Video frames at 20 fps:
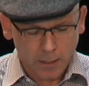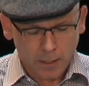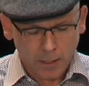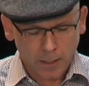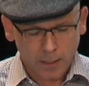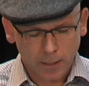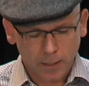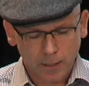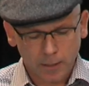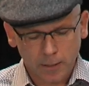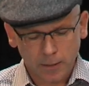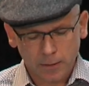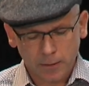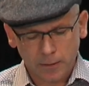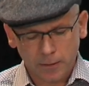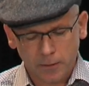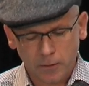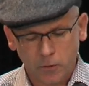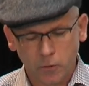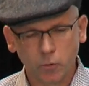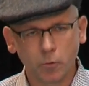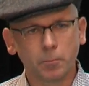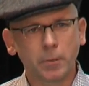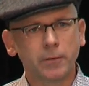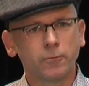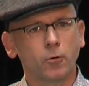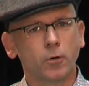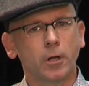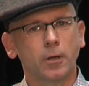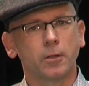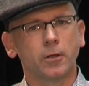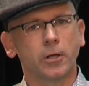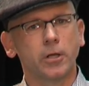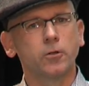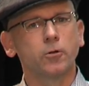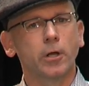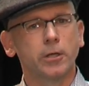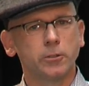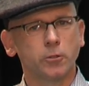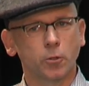Uh, you may want to
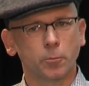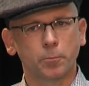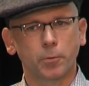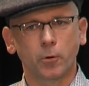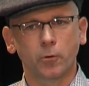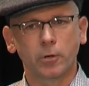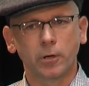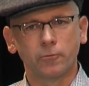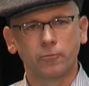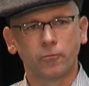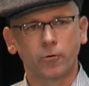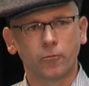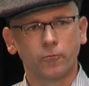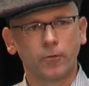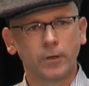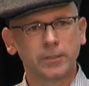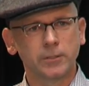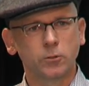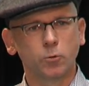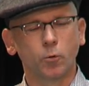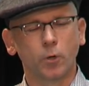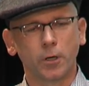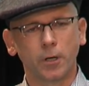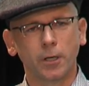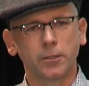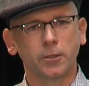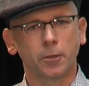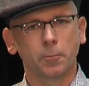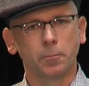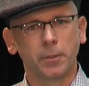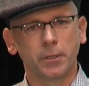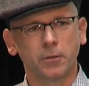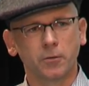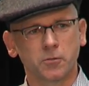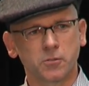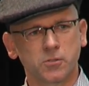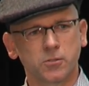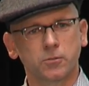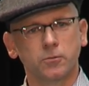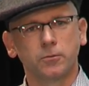rewrite your program from one to another
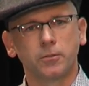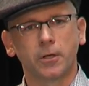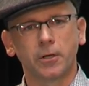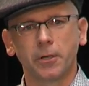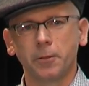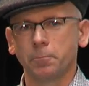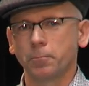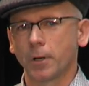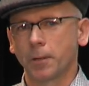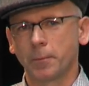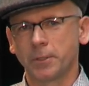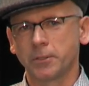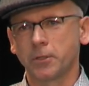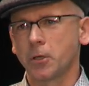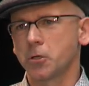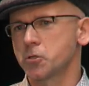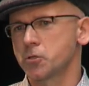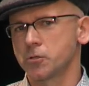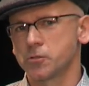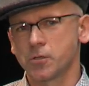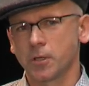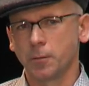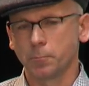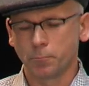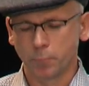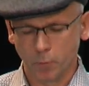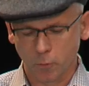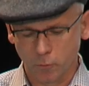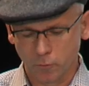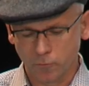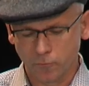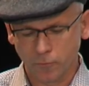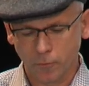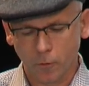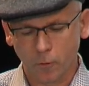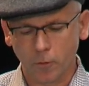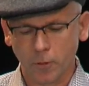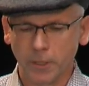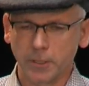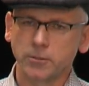because their implementations improve
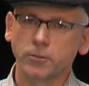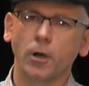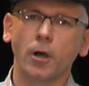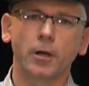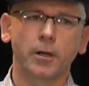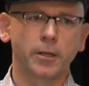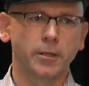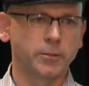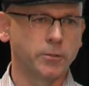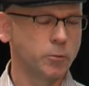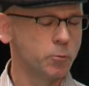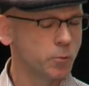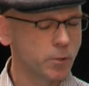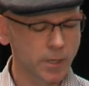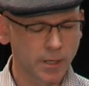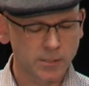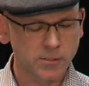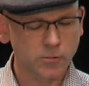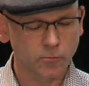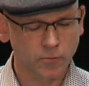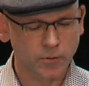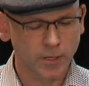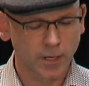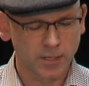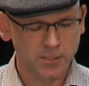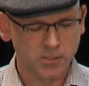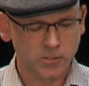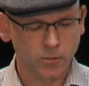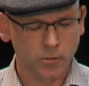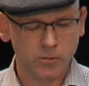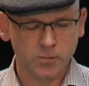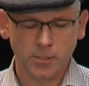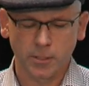or they target new kinds of clusters,